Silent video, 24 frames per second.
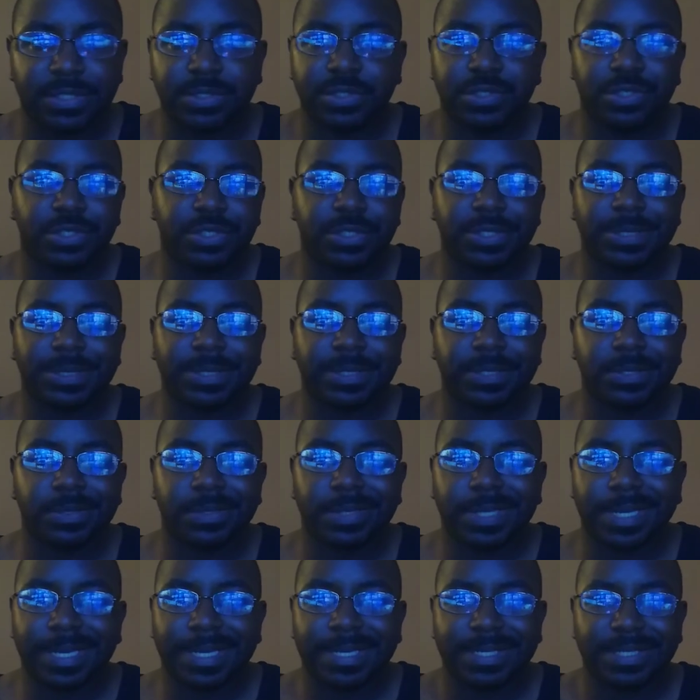usually do
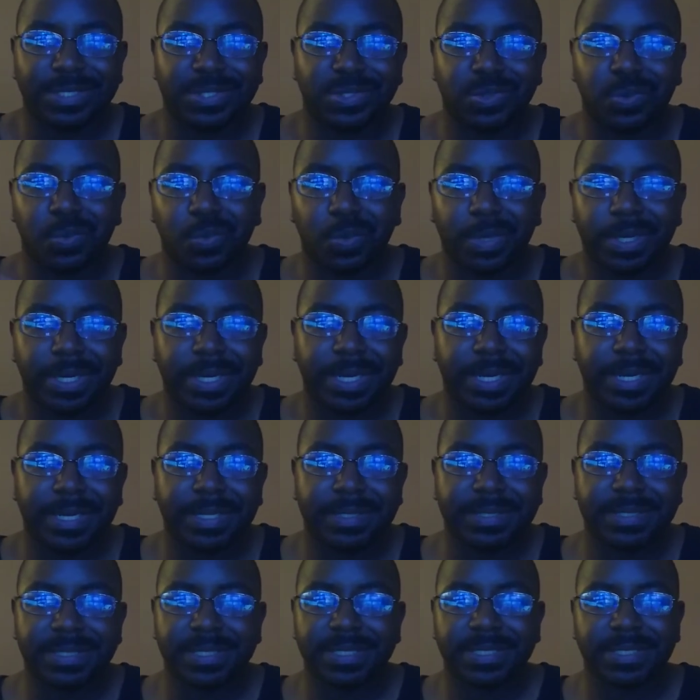like 20
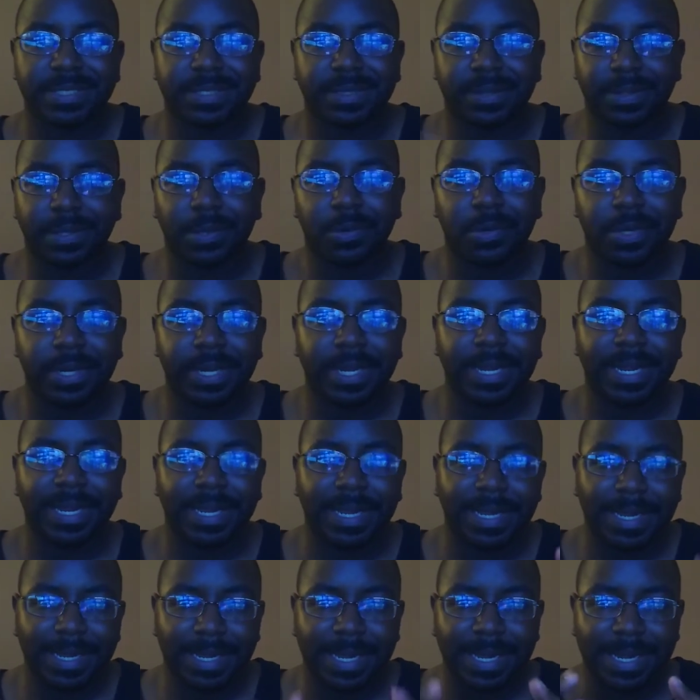to
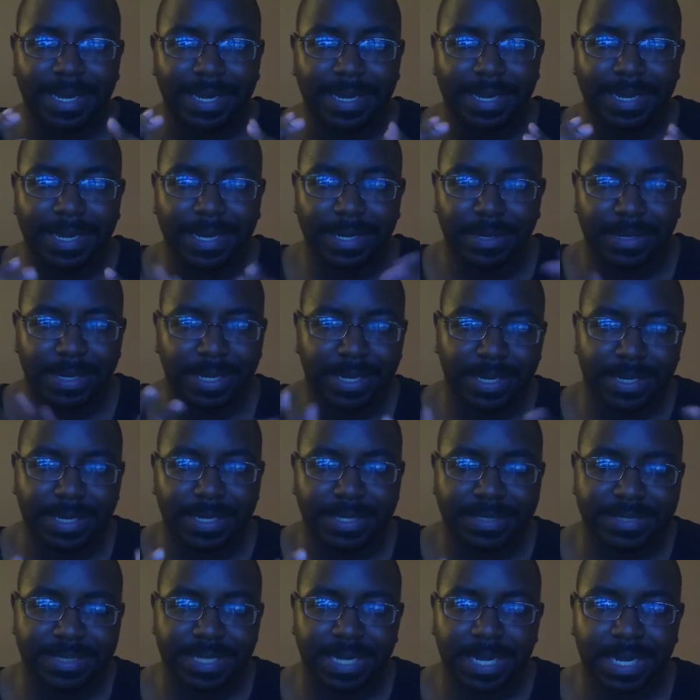30 in
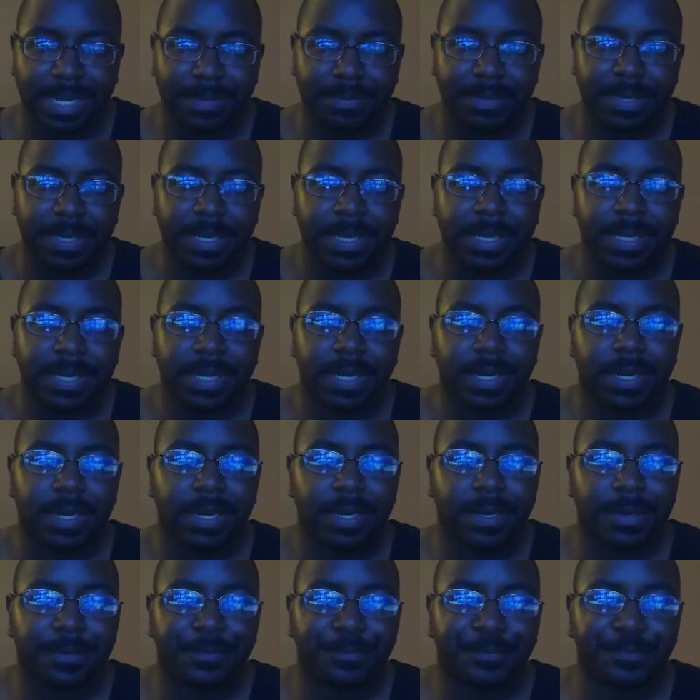a time.
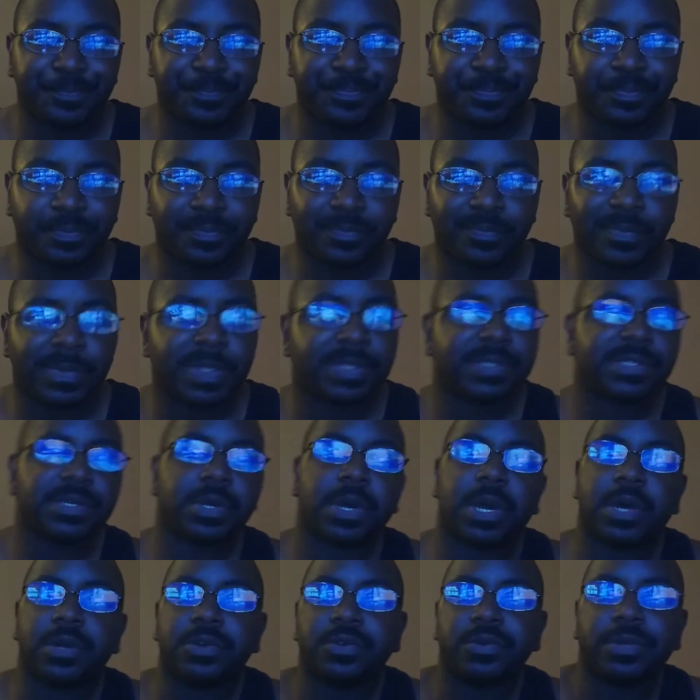Um, so
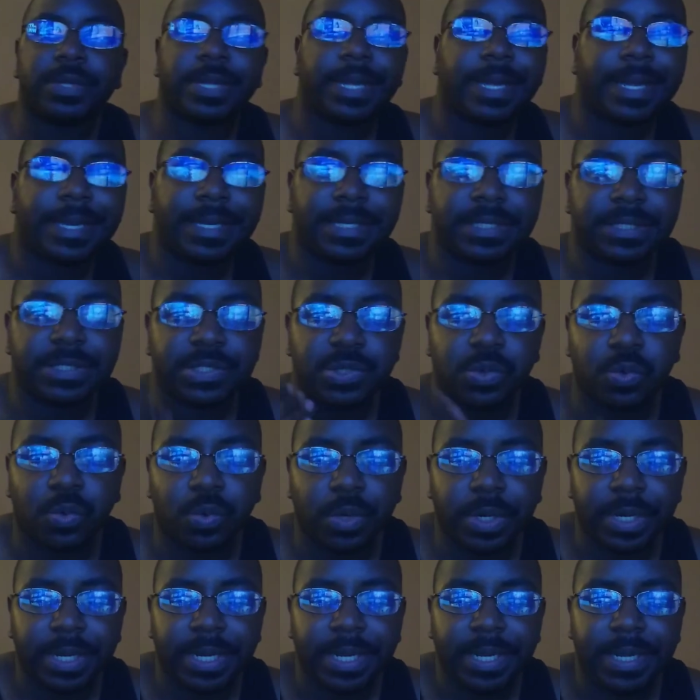I'll do like
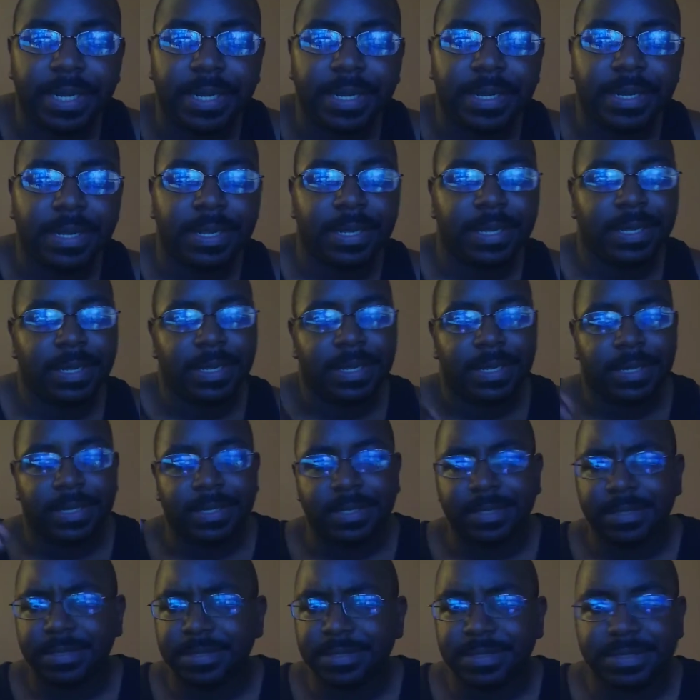20
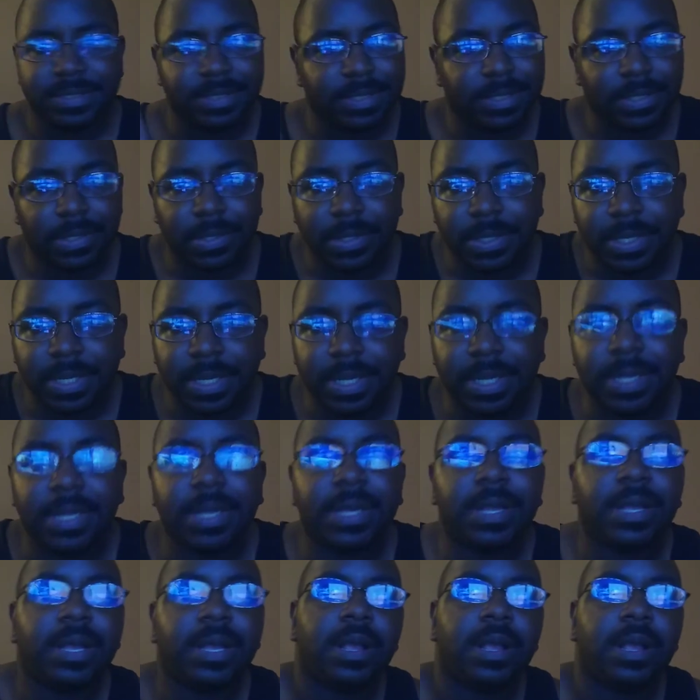to 30.